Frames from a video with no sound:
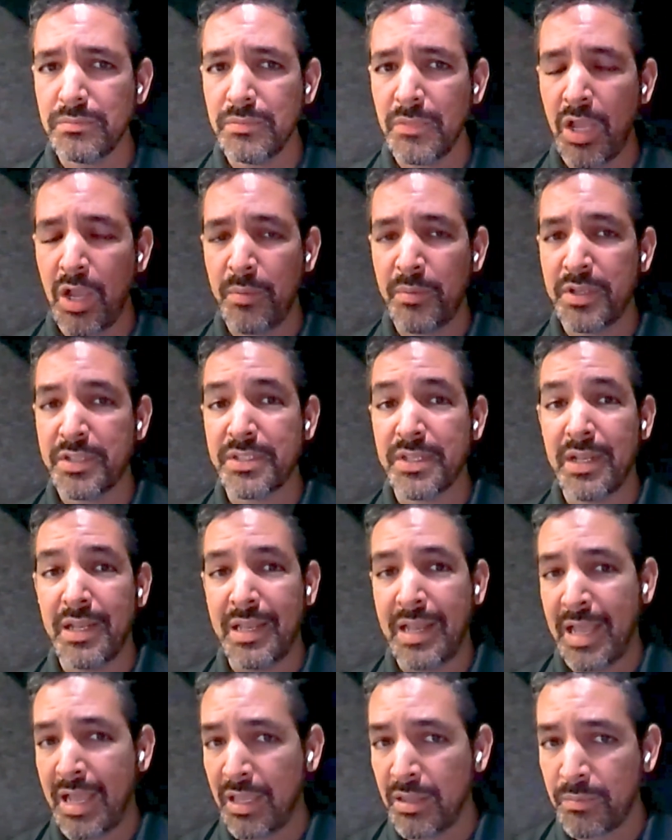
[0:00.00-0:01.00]
how much
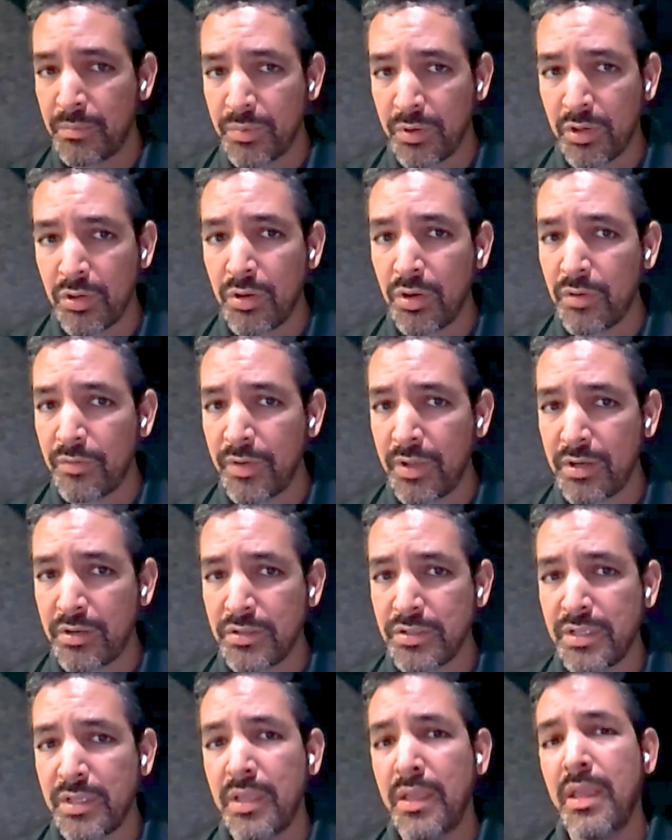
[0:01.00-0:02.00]
land per unit of
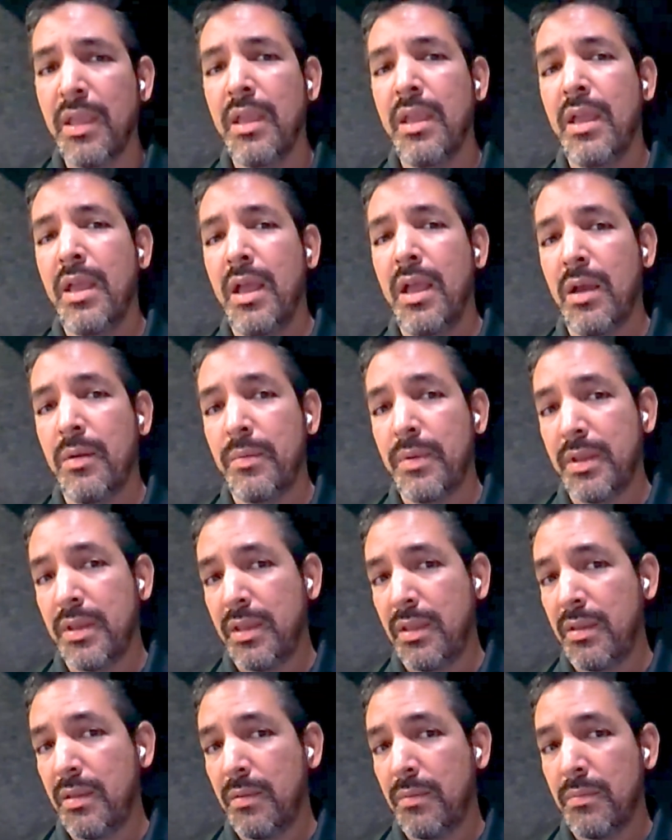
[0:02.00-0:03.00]
energy, how
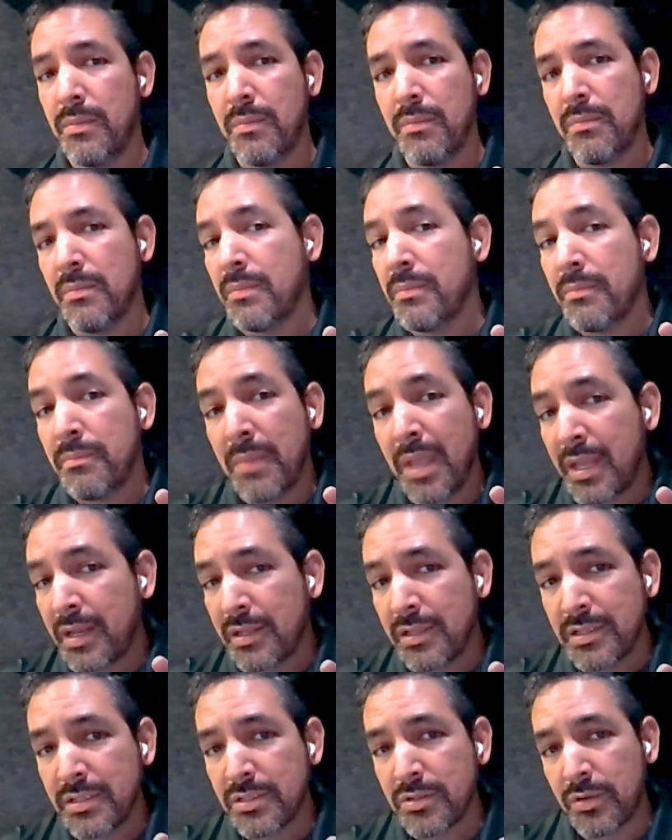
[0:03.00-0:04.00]
many
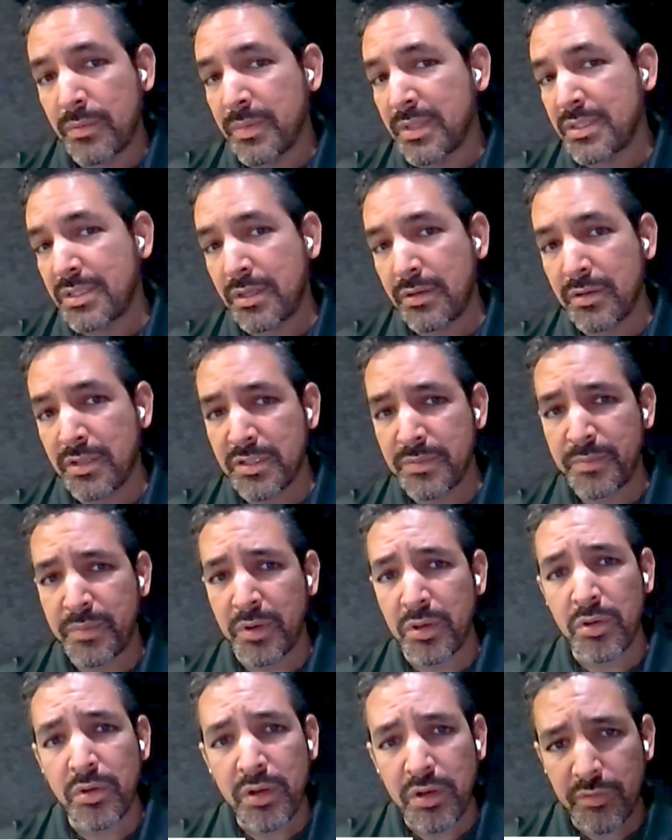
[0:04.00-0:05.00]
metals or materials per
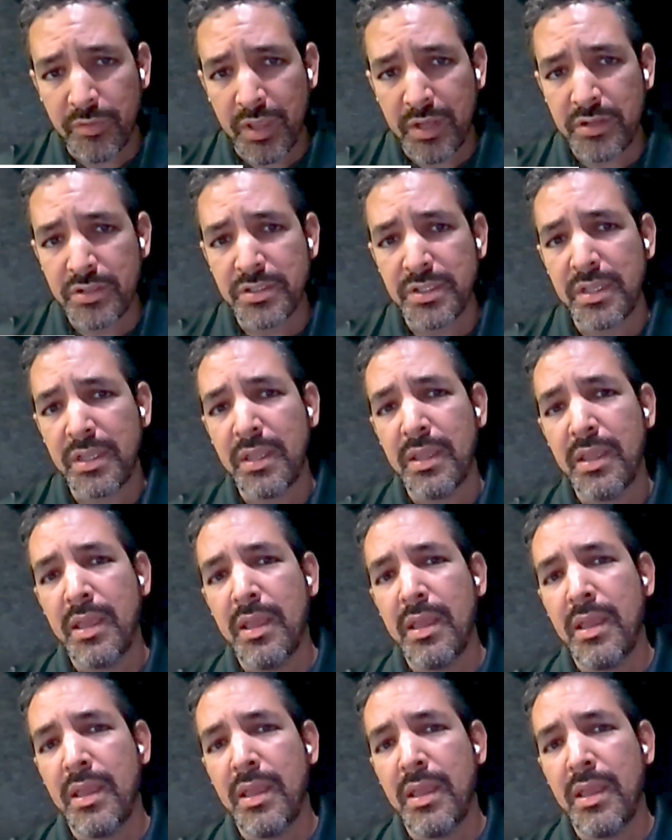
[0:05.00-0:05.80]
unit of energy,